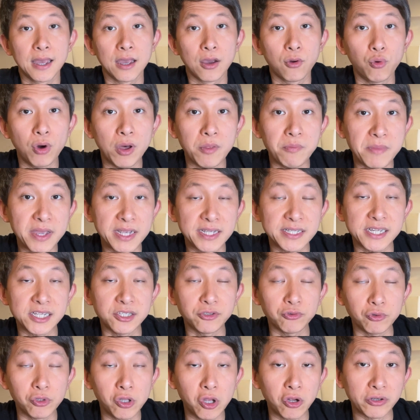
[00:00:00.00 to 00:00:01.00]
What makes
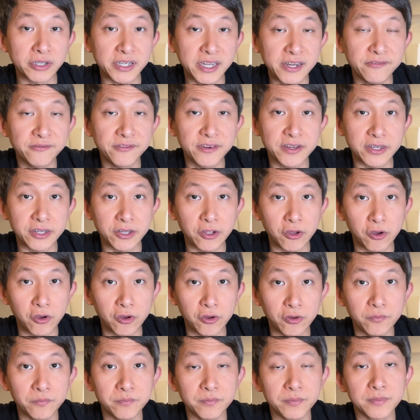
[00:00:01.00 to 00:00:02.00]
this oolong different
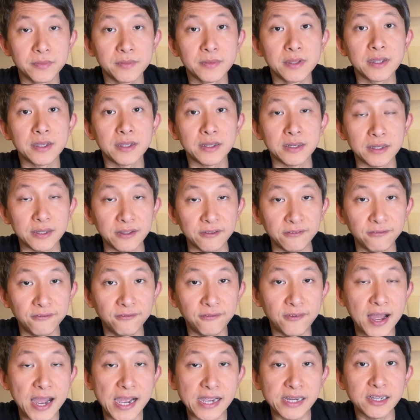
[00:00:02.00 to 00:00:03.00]
though, the
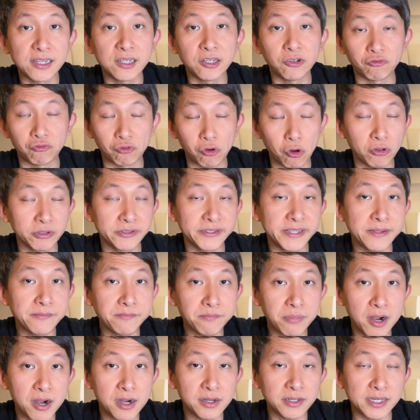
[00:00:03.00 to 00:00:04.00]
final roasting
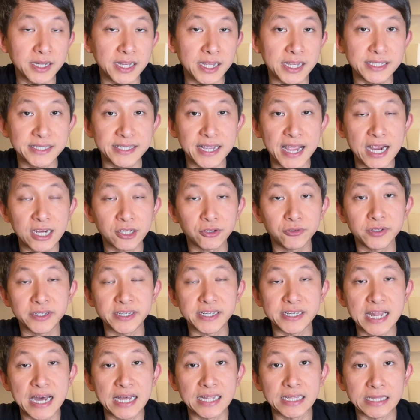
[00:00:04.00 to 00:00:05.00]
part is actually
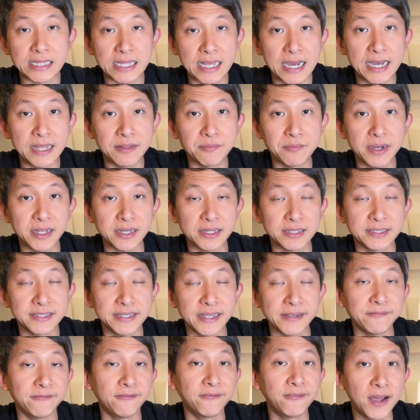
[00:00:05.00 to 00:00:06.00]
not done by the
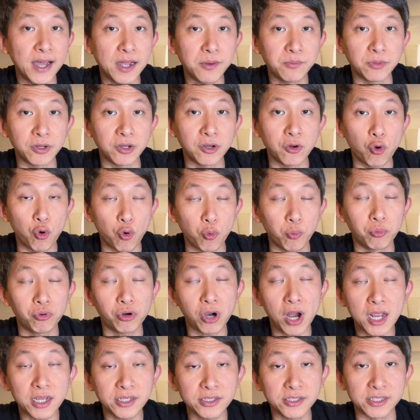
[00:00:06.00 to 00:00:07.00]
same farmer who
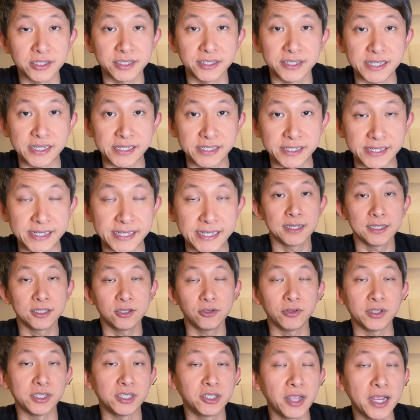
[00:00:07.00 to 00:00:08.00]
processed this tea.
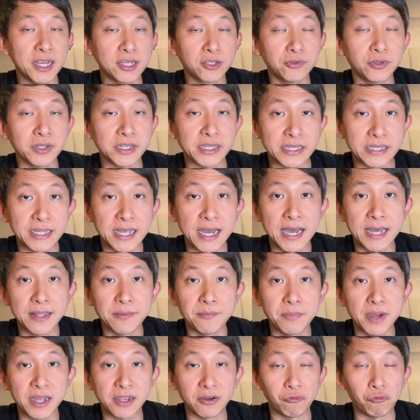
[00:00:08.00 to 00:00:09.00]
So it's actually done
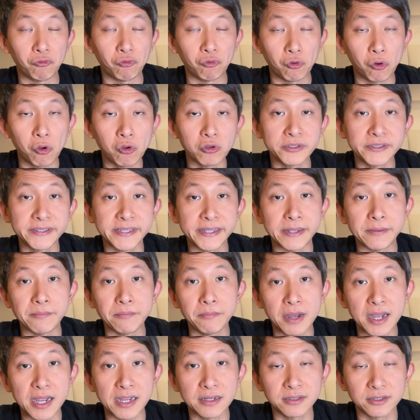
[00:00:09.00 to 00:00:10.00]
by a roasting
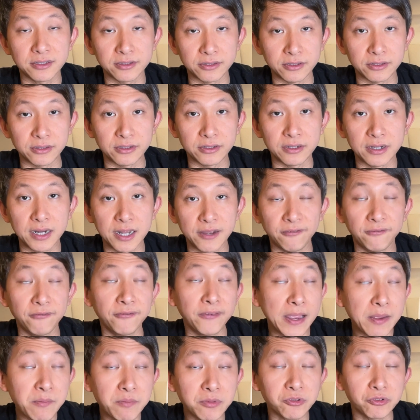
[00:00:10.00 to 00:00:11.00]
master, a
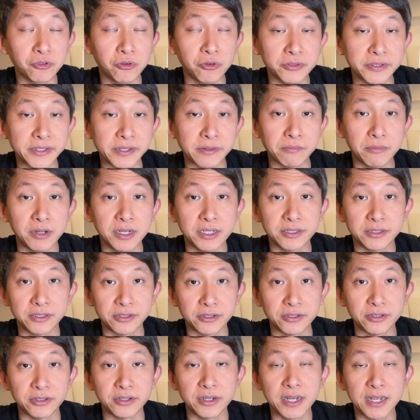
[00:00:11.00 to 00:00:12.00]
famous roasting
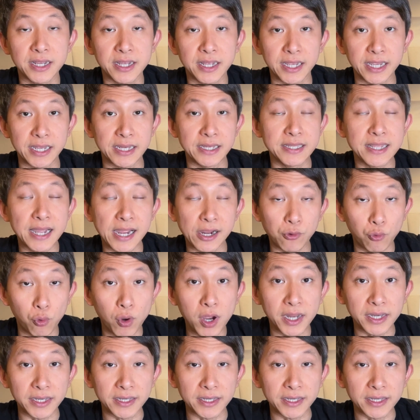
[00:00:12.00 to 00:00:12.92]
master in Taiwan.